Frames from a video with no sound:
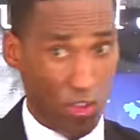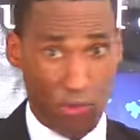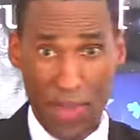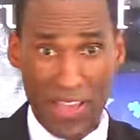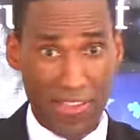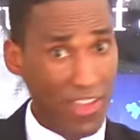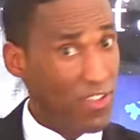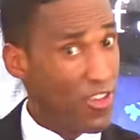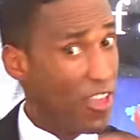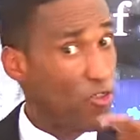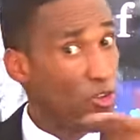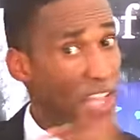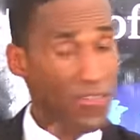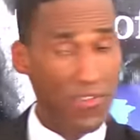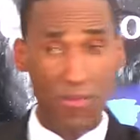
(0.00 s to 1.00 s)
angel's message
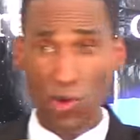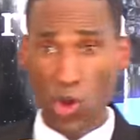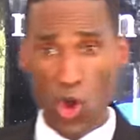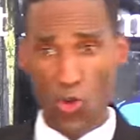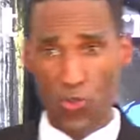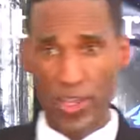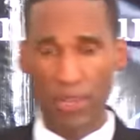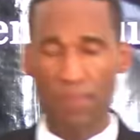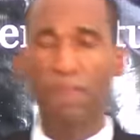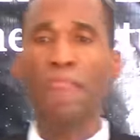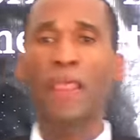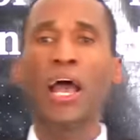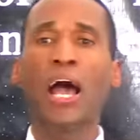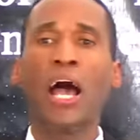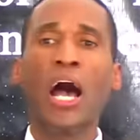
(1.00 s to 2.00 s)
is to give him glory.
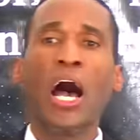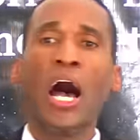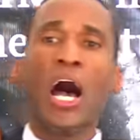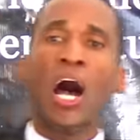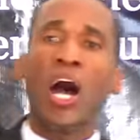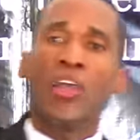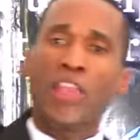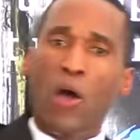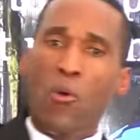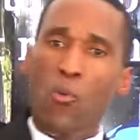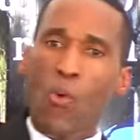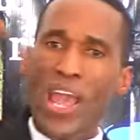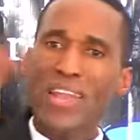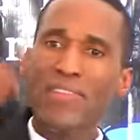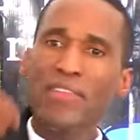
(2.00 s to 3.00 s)

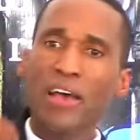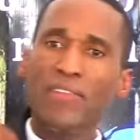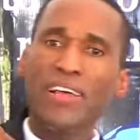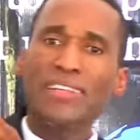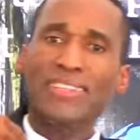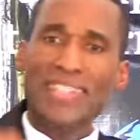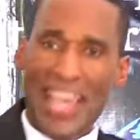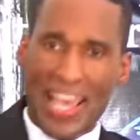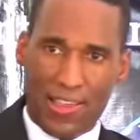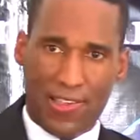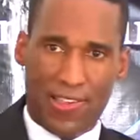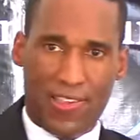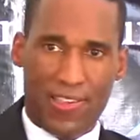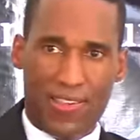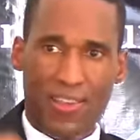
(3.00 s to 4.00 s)
Now when the
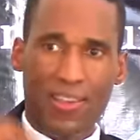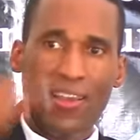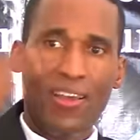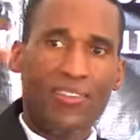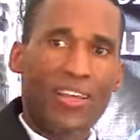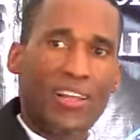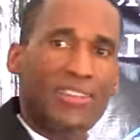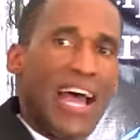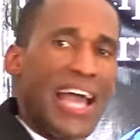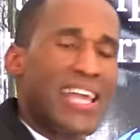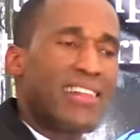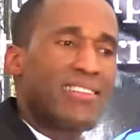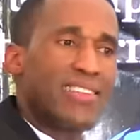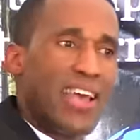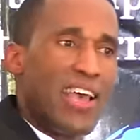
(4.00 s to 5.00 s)
test, the
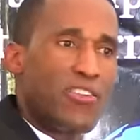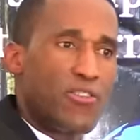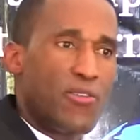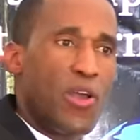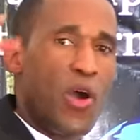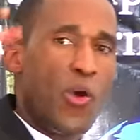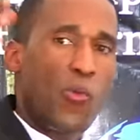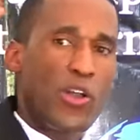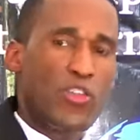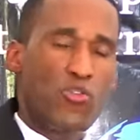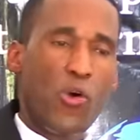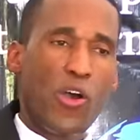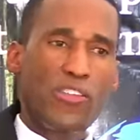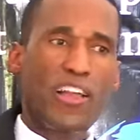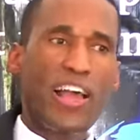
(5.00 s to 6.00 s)
diet test,
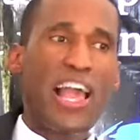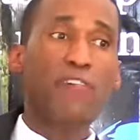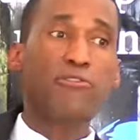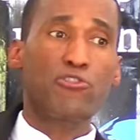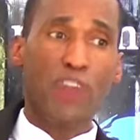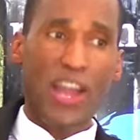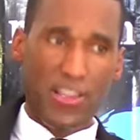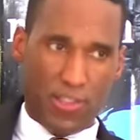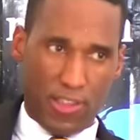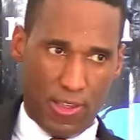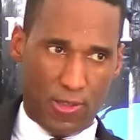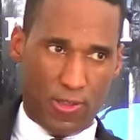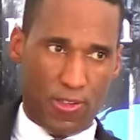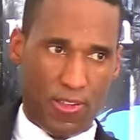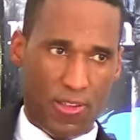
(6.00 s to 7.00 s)
which was the health
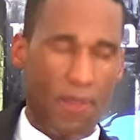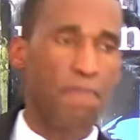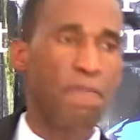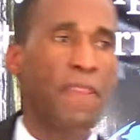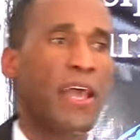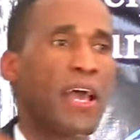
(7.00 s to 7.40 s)
crisis,